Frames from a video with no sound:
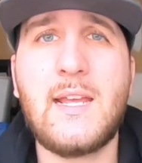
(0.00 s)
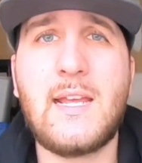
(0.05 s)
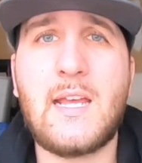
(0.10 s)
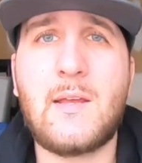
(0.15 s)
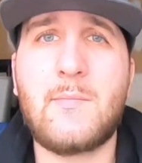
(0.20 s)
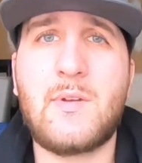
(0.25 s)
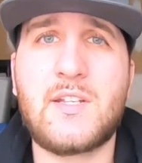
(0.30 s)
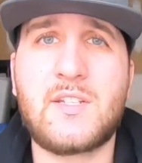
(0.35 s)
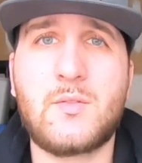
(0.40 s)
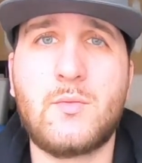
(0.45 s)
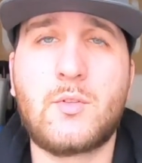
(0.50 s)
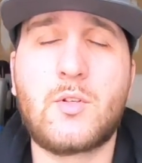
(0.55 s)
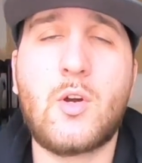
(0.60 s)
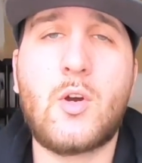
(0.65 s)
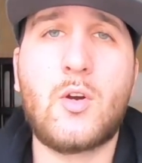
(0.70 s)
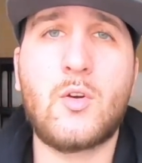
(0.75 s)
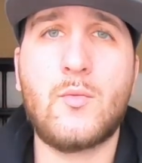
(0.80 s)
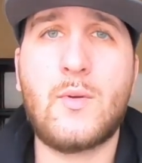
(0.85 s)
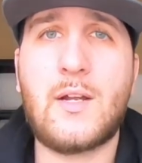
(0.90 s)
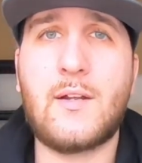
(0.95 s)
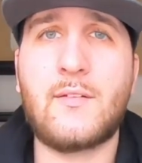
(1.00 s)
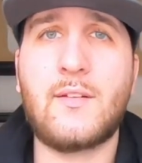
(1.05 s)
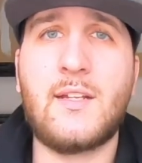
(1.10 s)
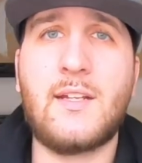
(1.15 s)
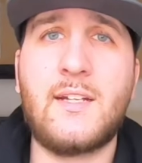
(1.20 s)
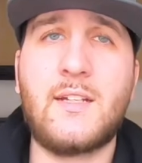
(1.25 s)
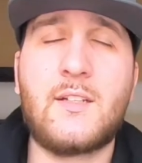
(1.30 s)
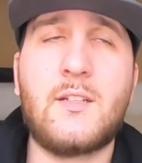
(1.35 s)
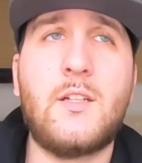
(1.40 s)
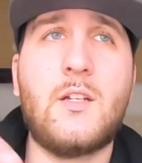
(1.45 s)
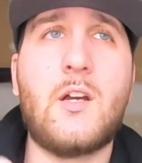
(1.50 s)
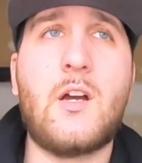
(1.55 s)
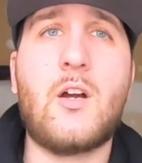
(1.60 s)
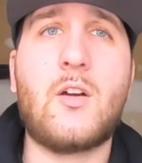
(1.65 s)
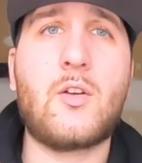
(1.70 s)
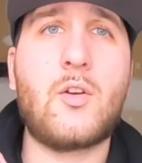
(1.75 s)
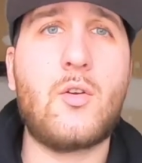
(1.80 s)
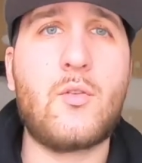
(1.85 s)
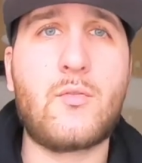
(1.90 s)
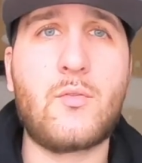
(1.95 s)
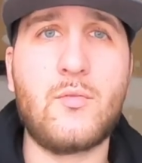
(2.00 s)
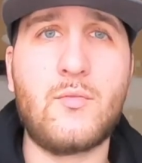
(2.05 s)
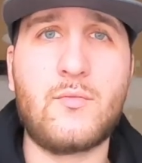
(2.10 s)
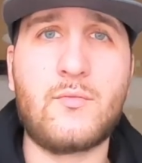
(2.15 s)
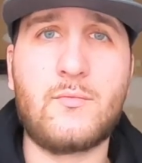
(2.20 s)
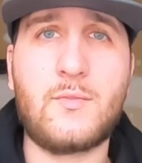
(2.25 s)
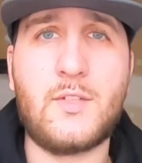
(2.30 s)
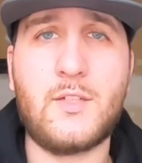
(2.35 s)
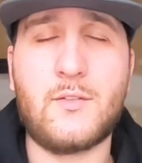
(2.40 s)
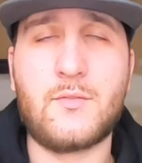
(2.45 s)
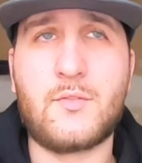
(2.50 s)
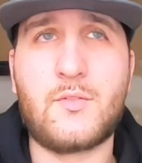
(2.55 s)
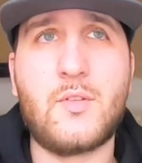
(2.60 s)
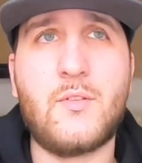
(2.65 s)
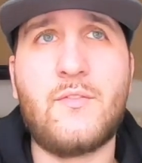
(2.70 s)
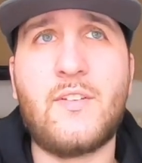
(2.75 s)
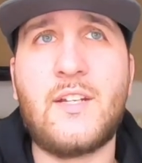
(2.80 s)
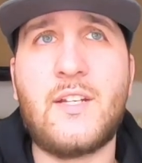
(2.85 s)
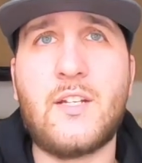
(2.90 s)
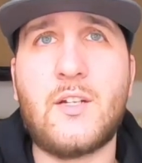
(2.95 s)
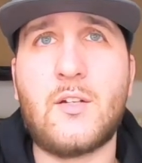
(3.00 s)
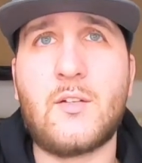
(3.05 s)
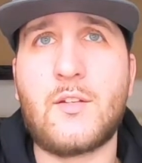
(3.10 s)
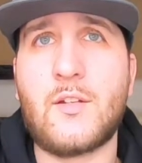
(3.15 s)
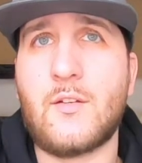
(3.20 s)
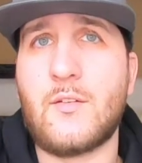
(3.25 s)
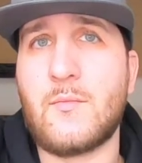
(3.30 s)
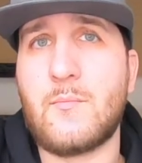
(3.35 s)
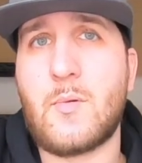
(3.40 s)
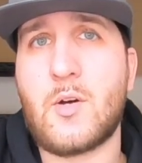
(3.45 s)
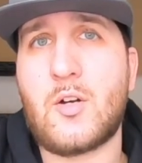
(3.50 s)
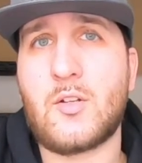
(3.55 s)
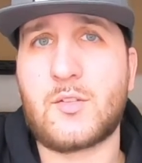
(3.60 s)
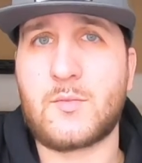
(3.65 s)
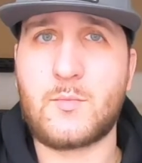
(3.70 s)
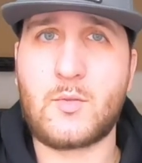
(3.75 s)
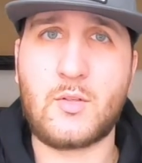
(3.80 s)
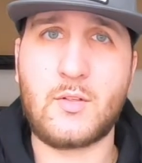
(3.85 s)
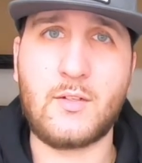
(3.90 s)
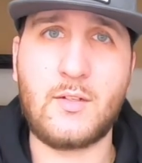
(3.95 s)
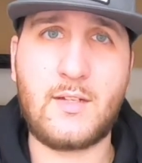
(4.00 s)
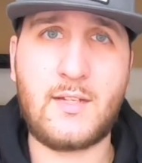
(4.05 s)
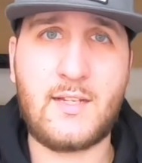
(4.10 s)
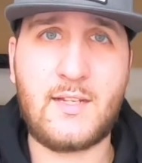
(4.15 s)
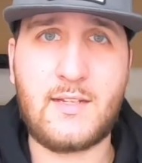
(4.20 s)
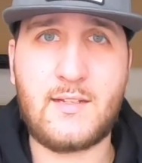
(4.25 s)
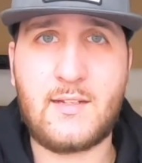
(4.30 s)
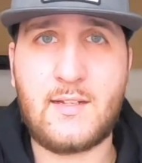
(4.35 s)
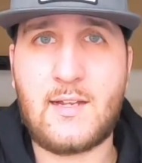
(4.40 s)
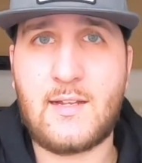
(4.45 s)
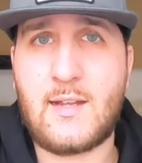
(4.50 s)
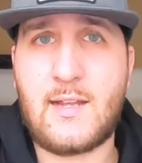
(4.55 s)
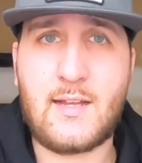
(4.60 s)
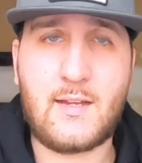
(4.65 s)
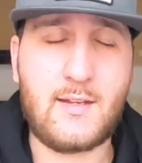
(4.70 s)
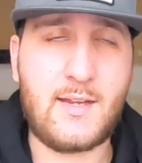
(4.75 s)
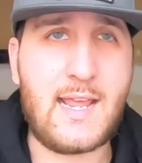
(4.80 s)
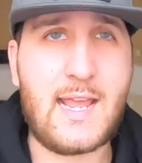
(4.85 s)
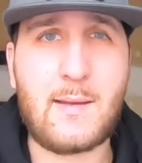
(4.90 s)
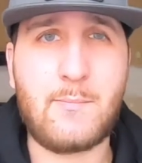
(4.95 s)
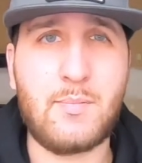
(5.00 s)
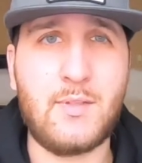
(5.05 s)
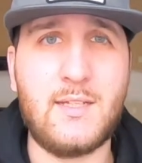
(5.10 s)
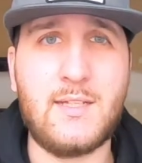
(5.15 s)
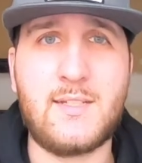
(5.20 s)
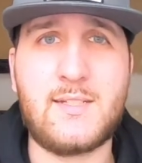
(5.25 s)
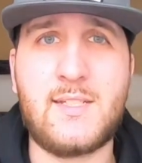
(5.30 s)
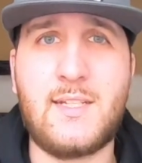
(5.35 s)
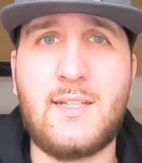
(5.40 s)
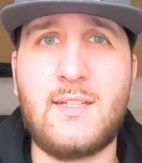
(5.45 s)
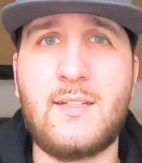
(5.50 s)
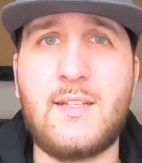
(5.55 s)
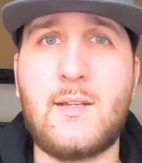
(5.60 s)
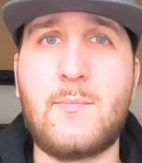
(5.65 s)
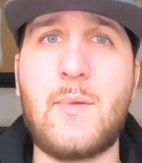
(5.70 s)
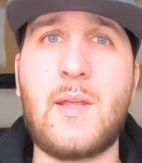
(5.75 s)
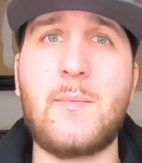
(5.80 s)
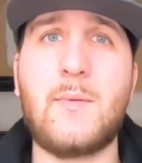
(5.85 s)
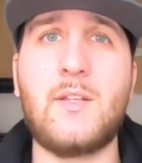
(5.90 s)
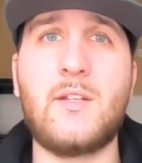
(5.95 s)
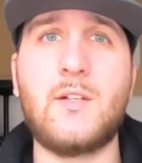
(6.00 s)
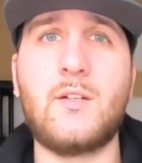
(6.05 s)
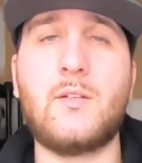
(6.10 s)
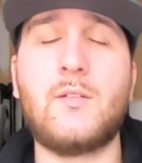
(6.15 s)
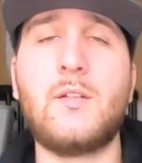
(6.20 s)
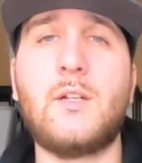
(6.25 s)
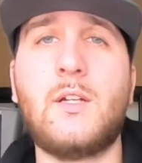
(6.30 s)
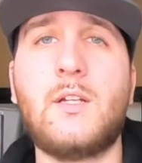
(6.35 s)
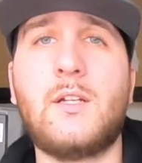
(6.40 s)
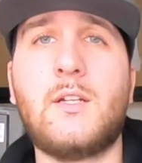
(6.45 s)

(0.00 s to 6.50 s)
And basically we'll go around, like, I'll go through, you know, do a video, you know, in Baltimore, in Annapolis, and then maybe, you know,